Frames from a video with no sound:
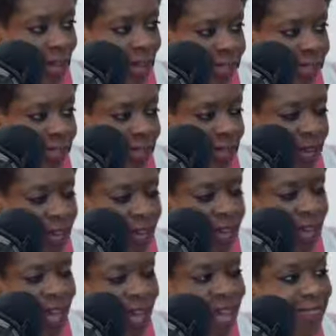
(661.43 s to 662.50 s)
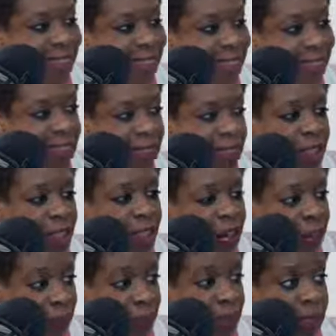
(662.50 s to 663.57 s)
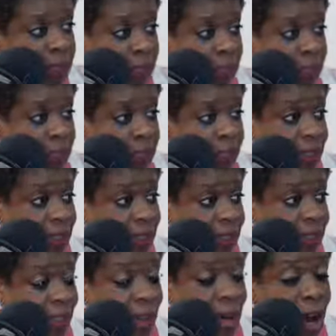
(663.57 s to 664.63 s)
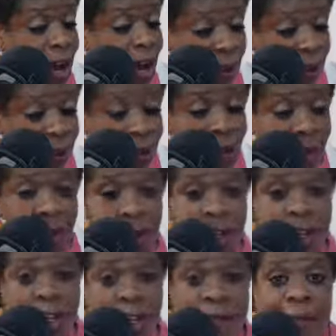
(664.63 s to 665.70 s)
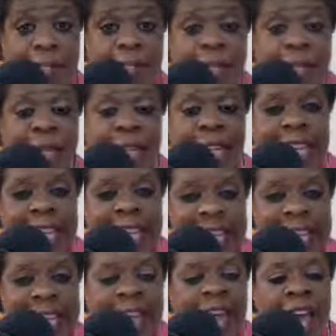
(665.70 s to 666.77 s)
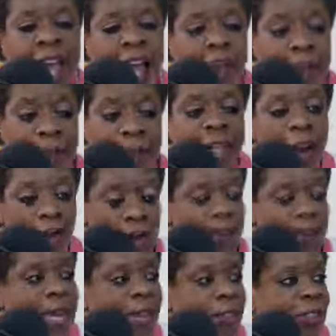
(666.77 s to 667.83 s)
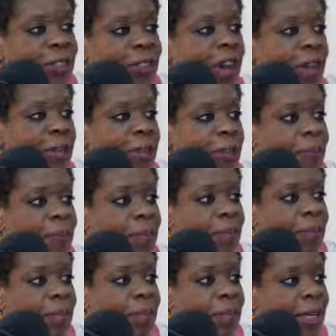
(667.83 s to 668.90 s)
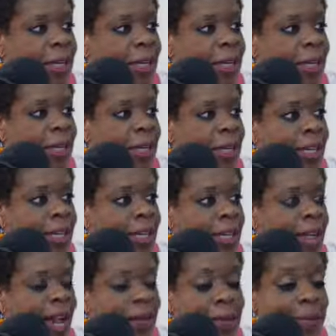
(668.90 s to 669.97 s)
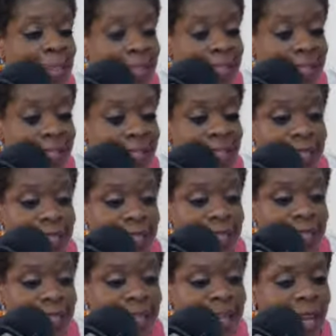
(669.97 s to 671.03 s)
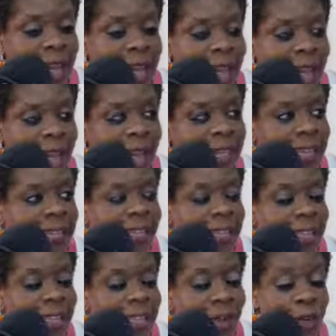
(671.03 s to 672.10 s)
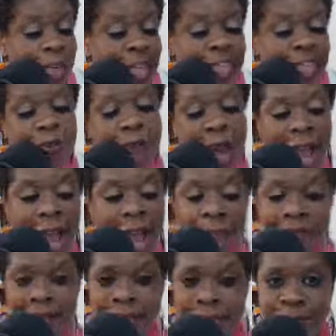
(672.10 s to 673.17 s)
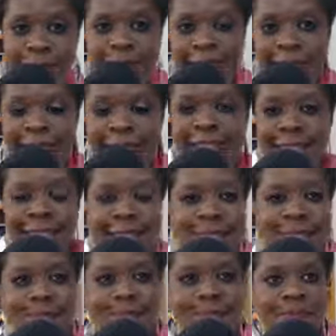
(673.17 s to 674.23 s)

exercising, and the the hummer, the hummer on what I've been doing is I've been going to bed on time. I've been getting sleep, and so here's what happens when I get sleep.